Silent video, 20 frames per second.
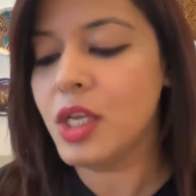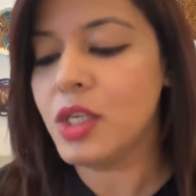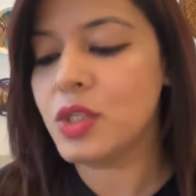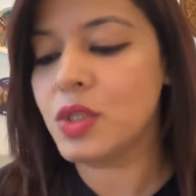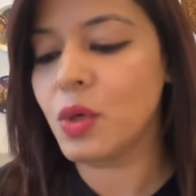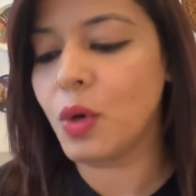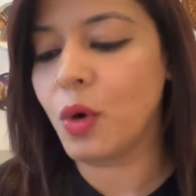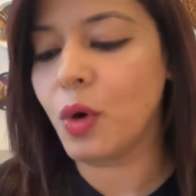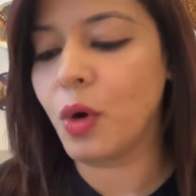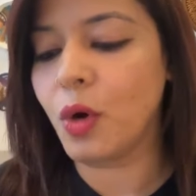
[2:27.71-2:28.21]

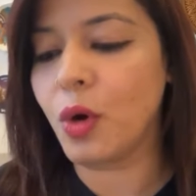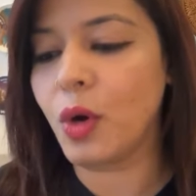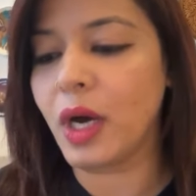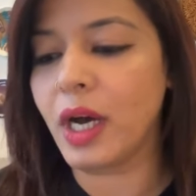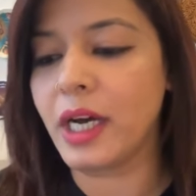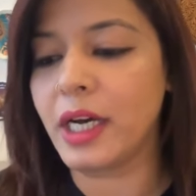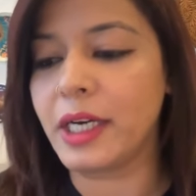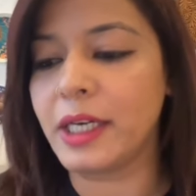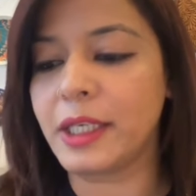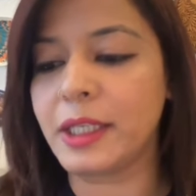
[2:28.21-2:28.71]
So
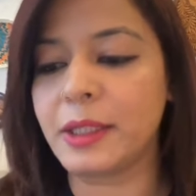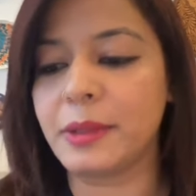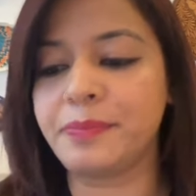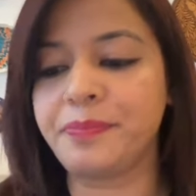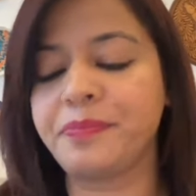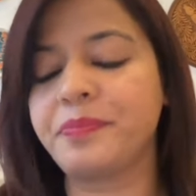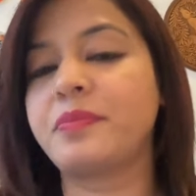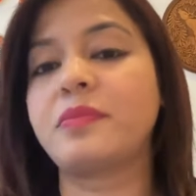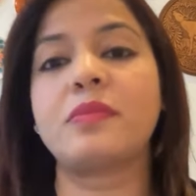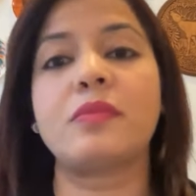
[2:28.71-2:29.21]

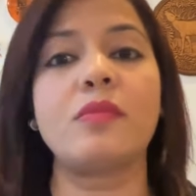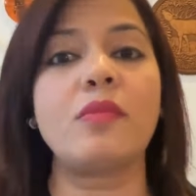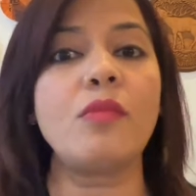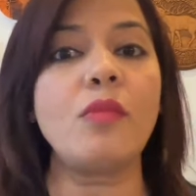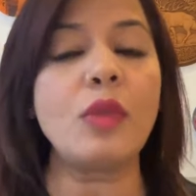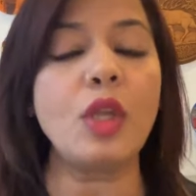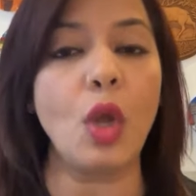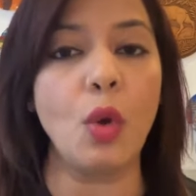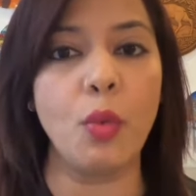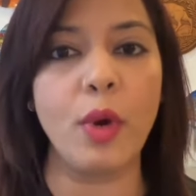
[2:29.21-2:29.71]

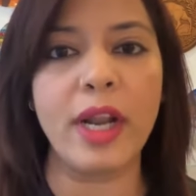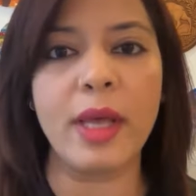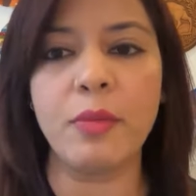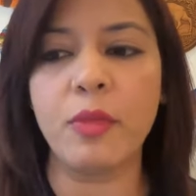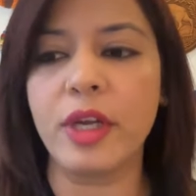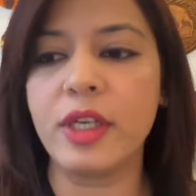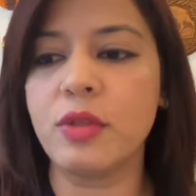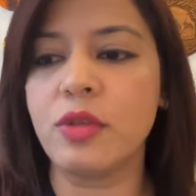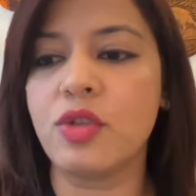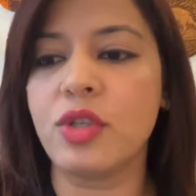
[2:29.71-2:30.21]
what I'm
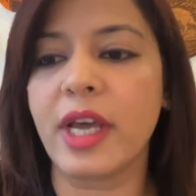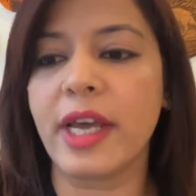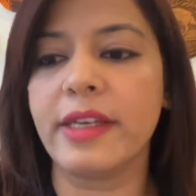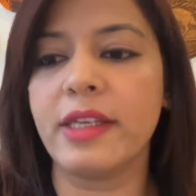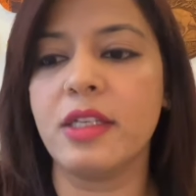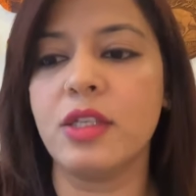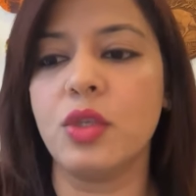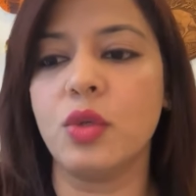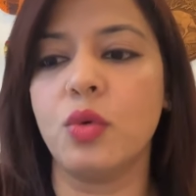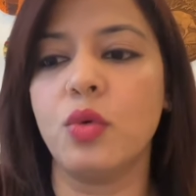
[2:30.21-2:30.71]
going to try
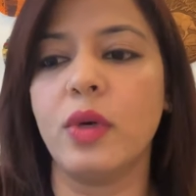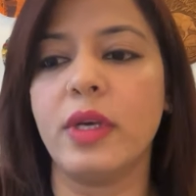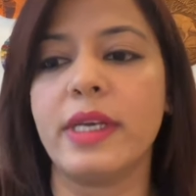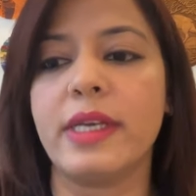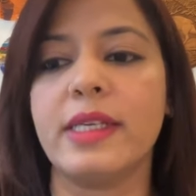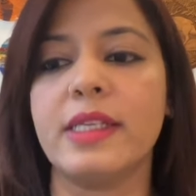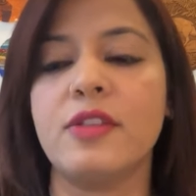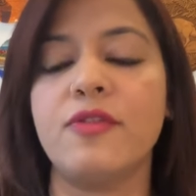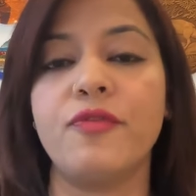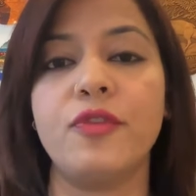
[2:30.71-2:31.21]
and do
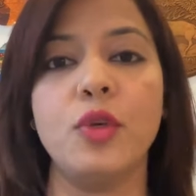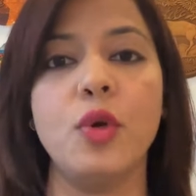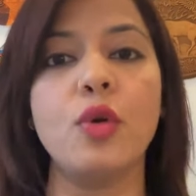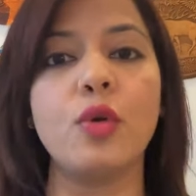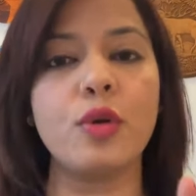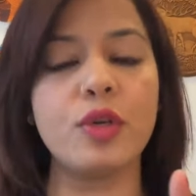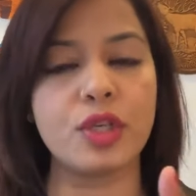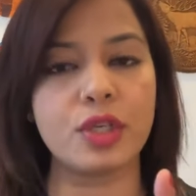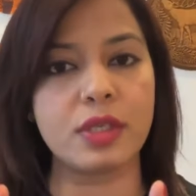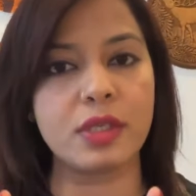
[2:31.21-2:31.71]
is few
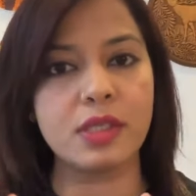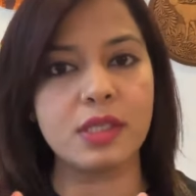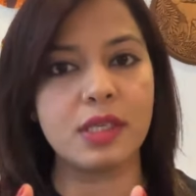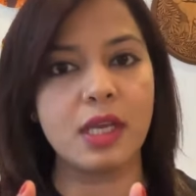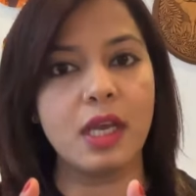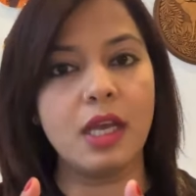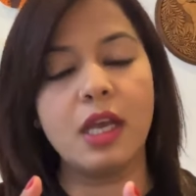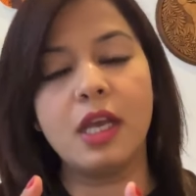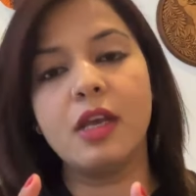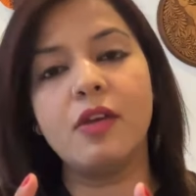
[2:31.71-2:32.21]

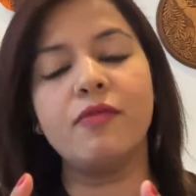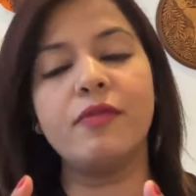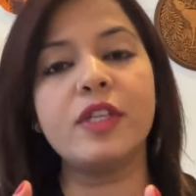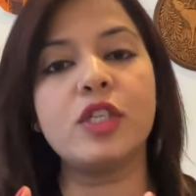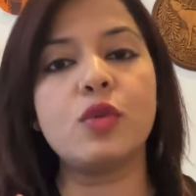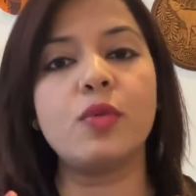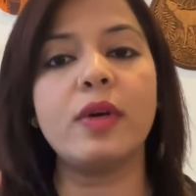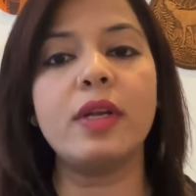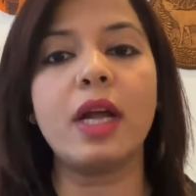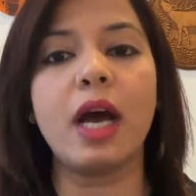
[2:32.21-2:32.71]
questions
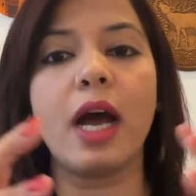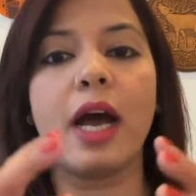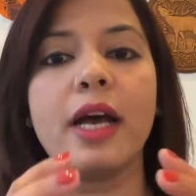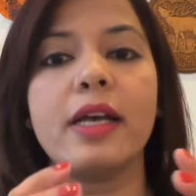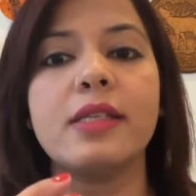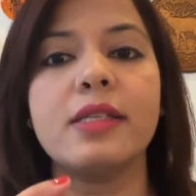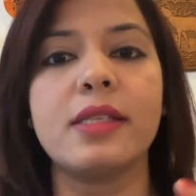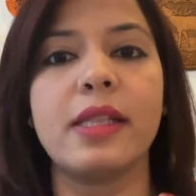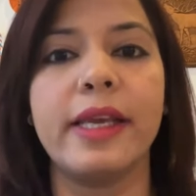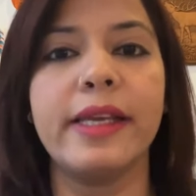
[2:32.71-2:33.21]
which were
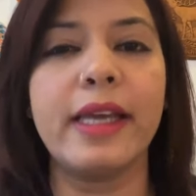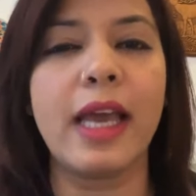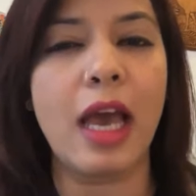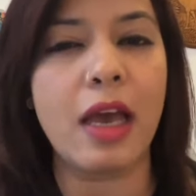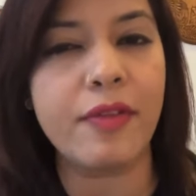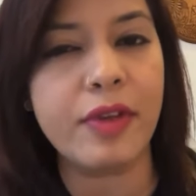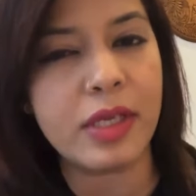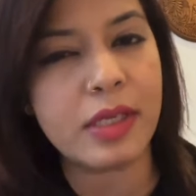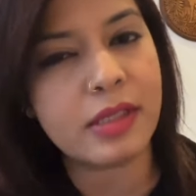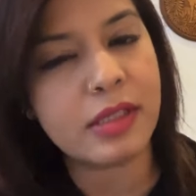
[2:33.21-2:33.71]
asked, like
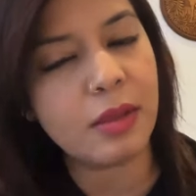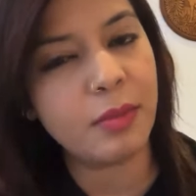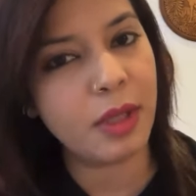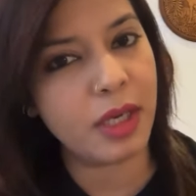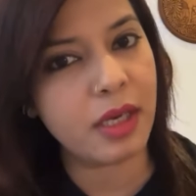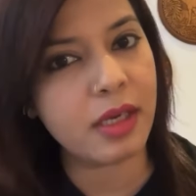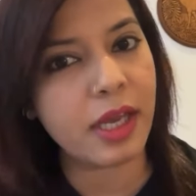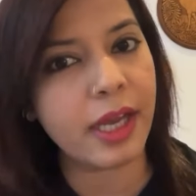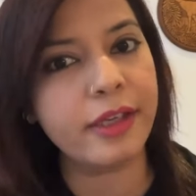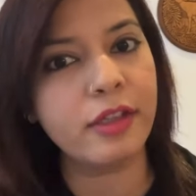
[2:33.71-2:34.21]
having a
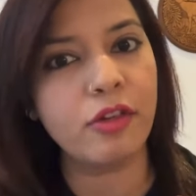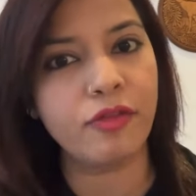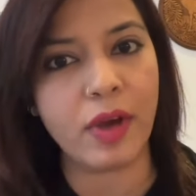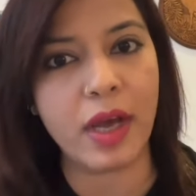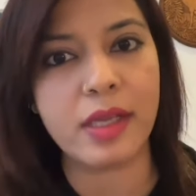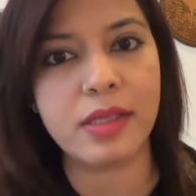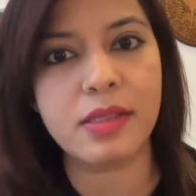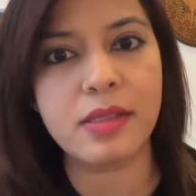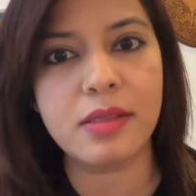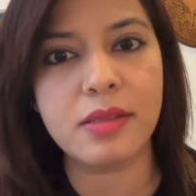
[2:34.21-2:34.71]
similar kind of
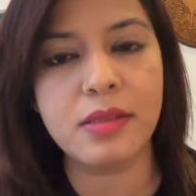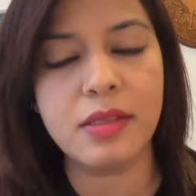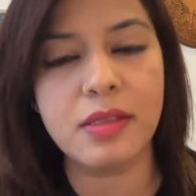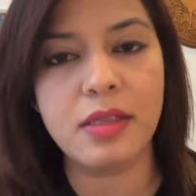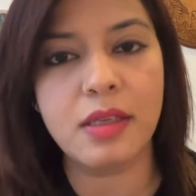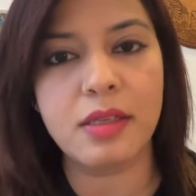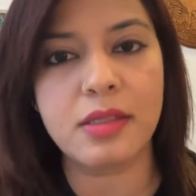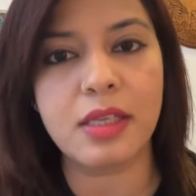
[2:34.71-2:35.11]
answers.